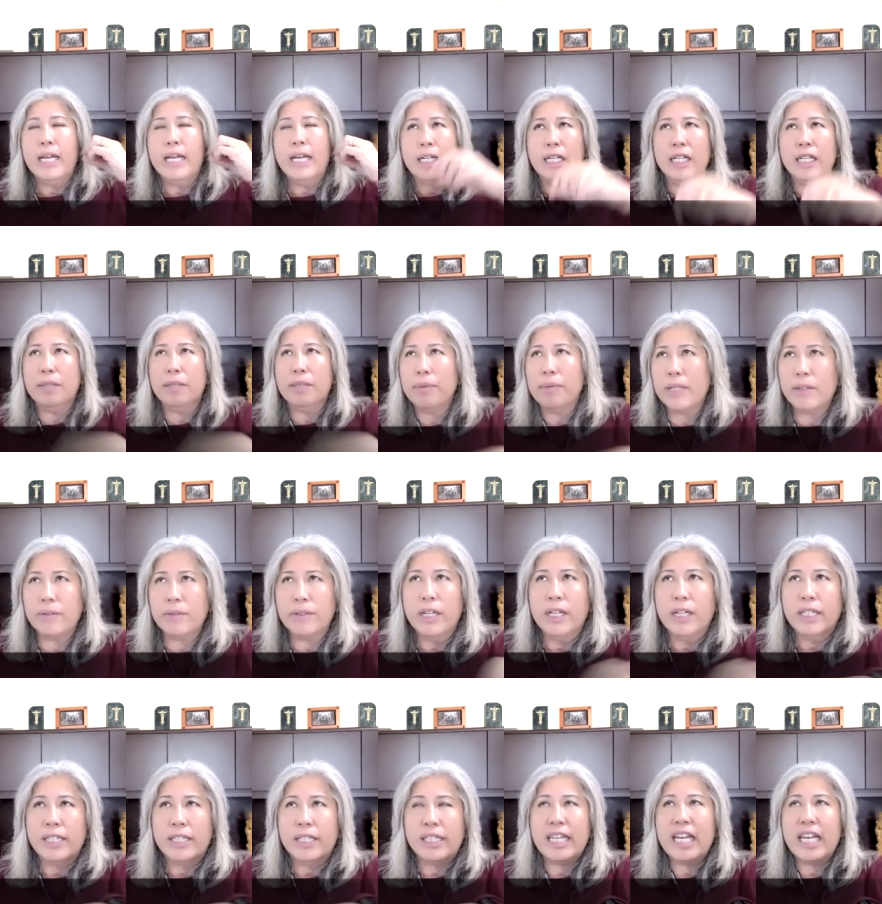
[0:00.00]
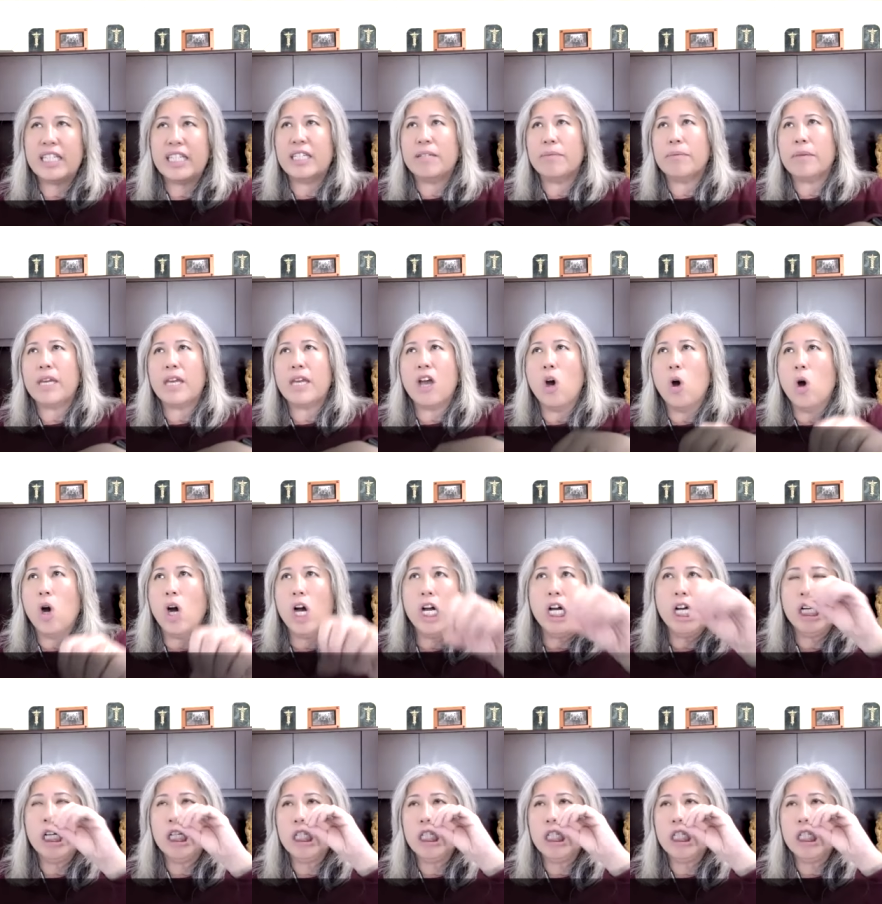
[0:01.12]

a little bit of sesame oil,